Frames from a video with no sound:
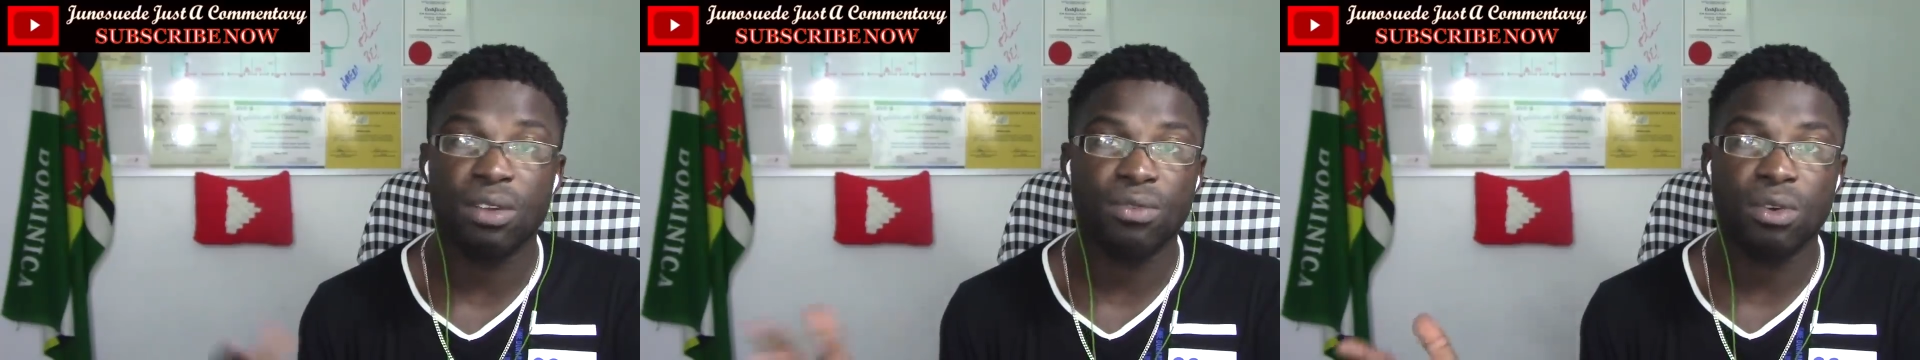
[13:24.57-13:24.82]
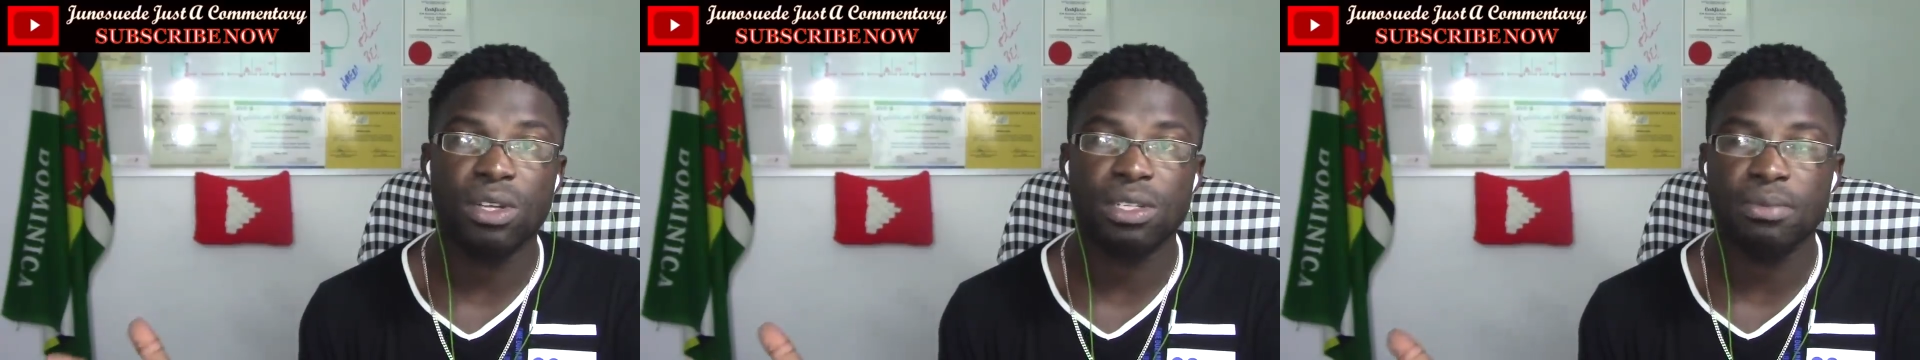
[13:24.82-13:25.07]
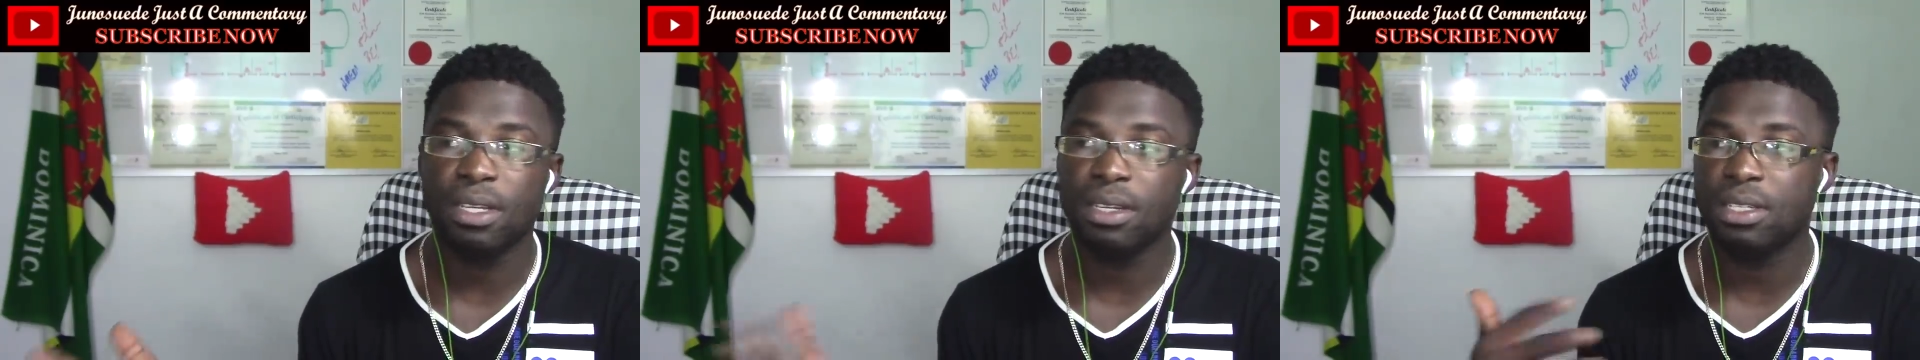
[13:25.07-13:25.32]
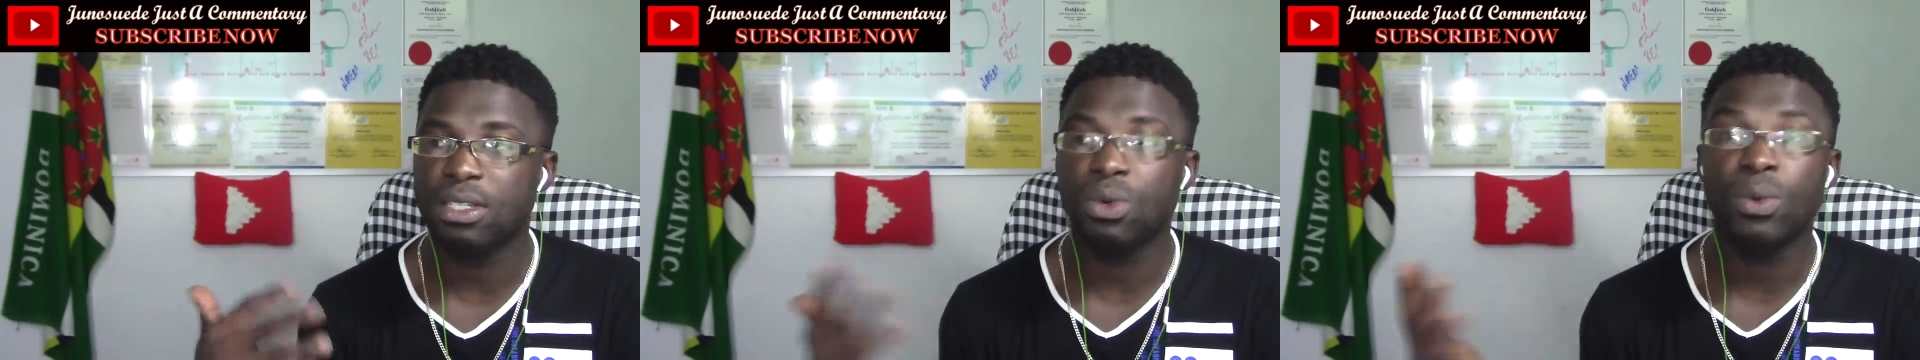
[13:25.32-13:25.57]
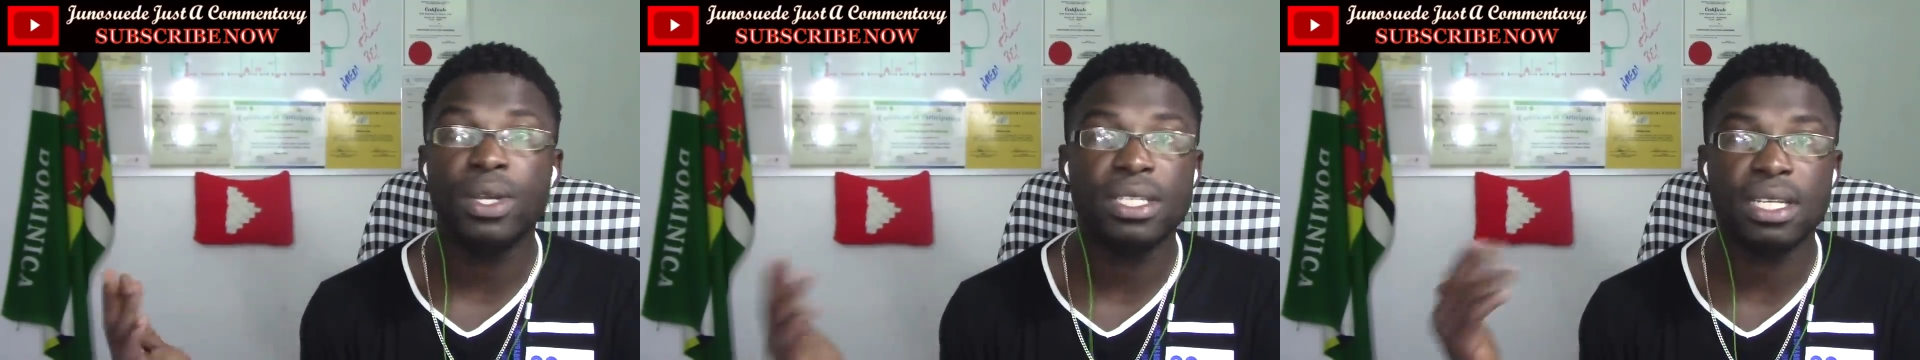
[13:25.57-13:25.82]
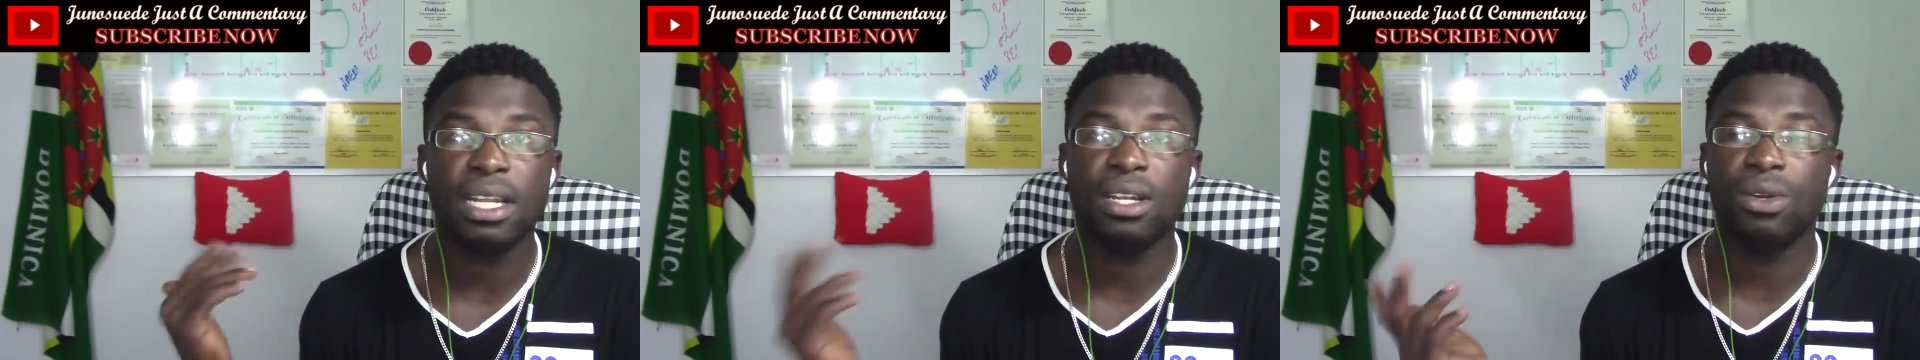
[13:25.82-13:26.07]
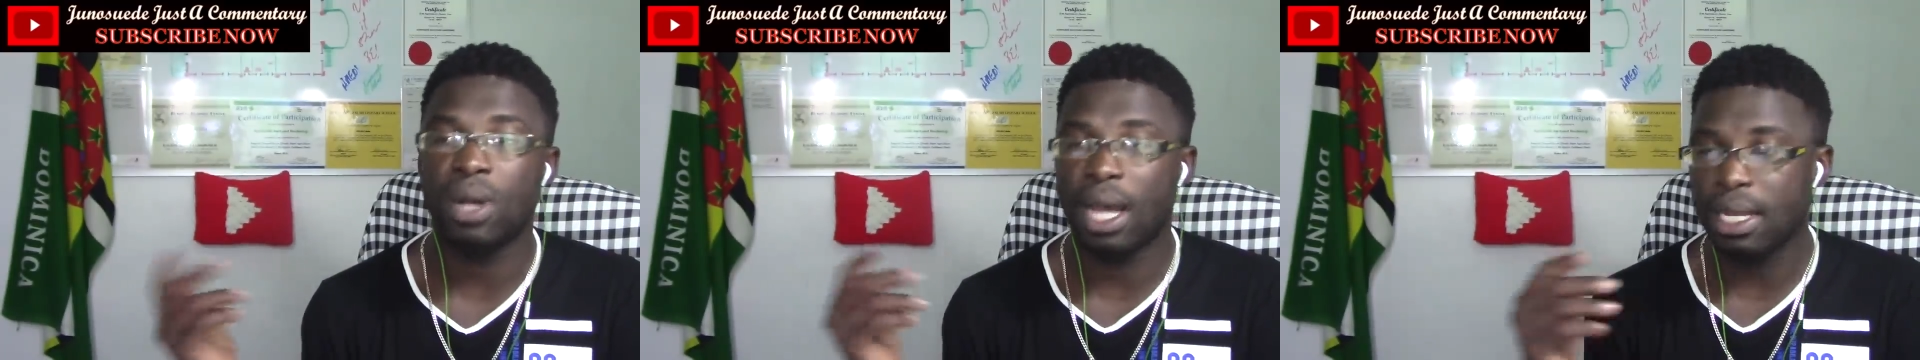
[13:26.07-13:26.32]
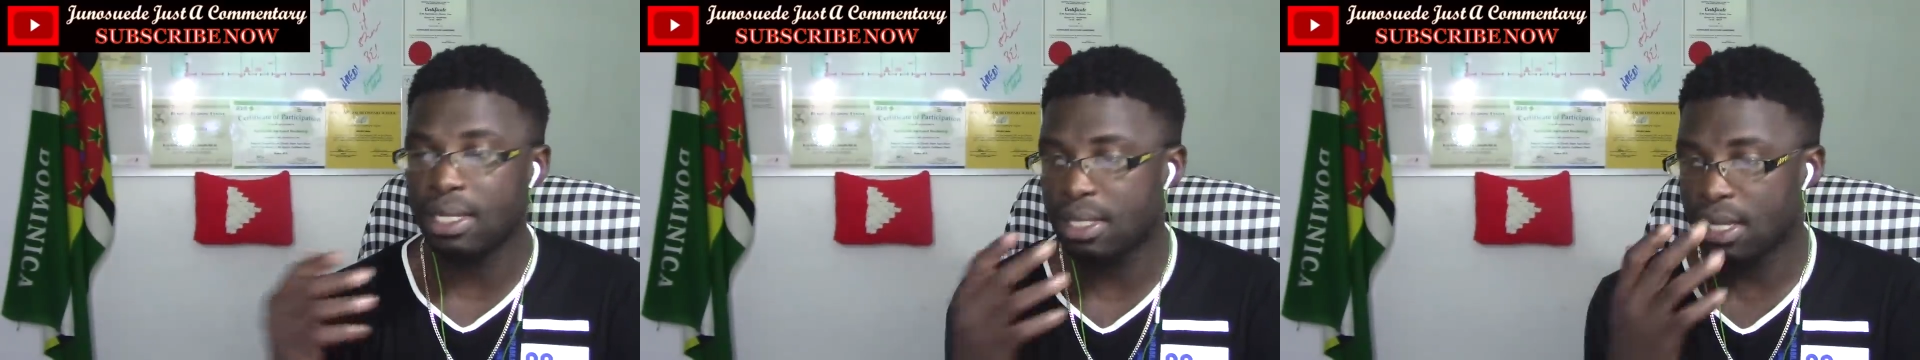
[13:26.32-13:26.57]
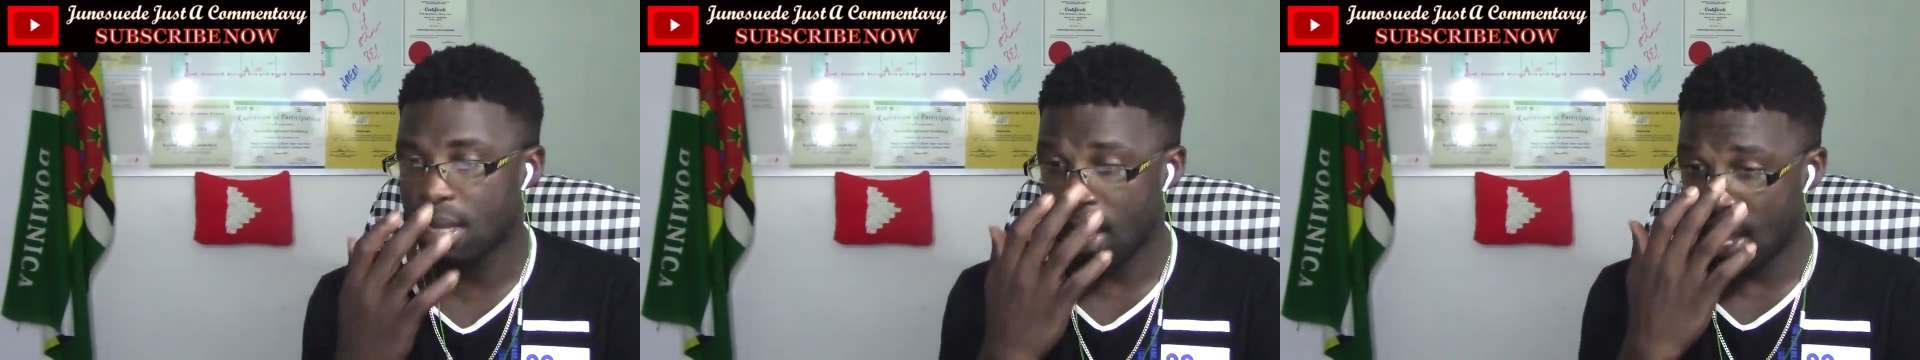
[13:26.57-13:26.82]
of course, because no internet, no lights,